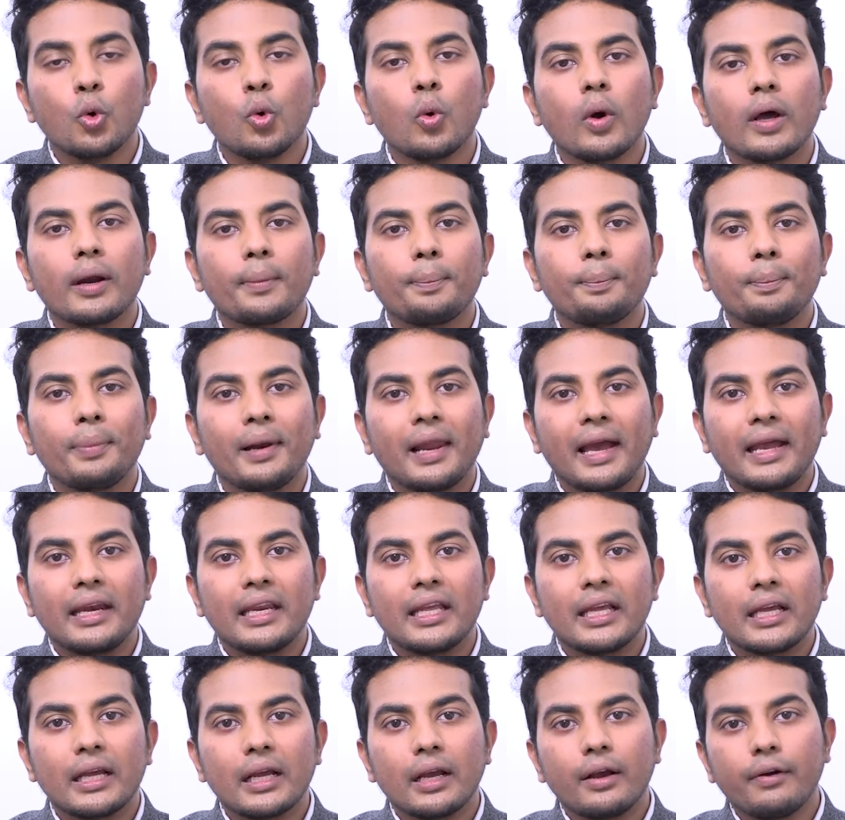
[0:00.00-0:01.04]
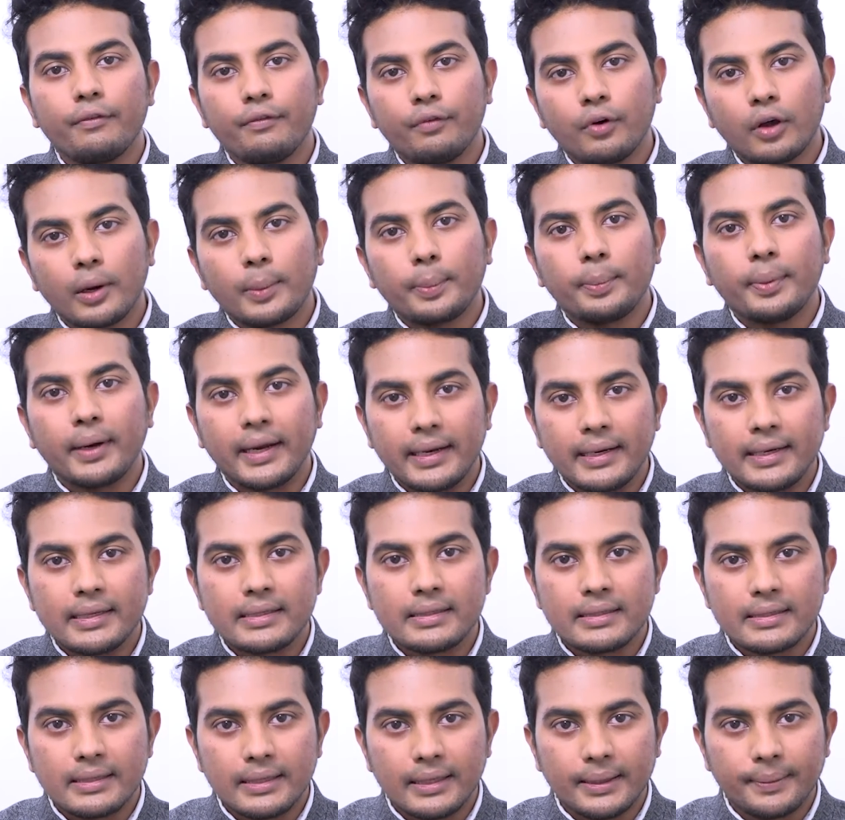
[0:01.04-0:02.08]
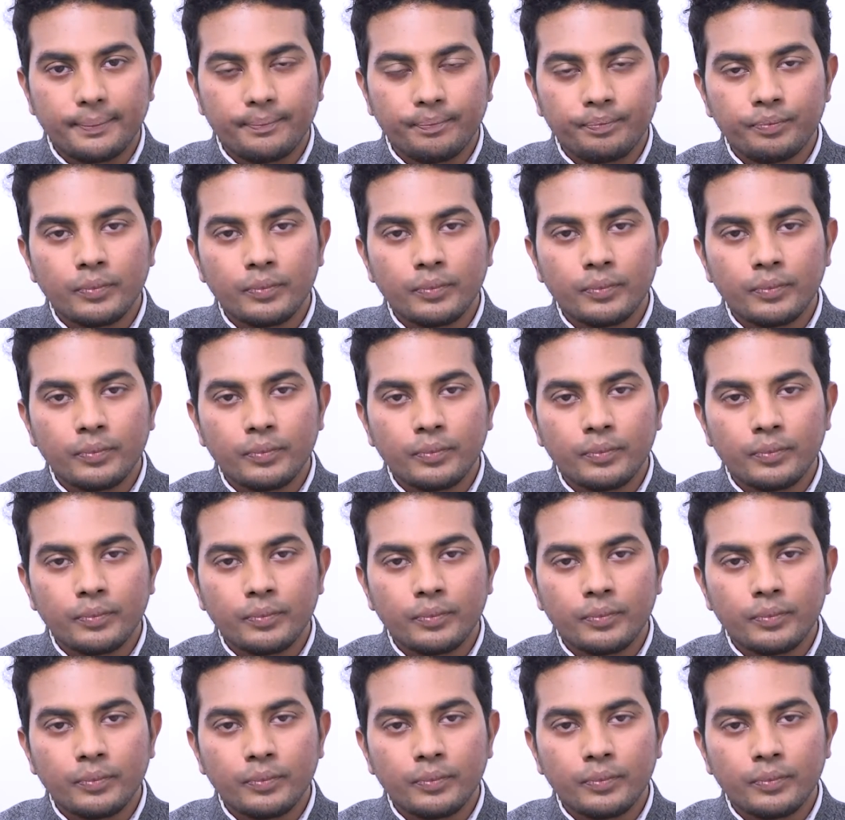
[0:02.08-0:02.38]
who are planning for pregnancy,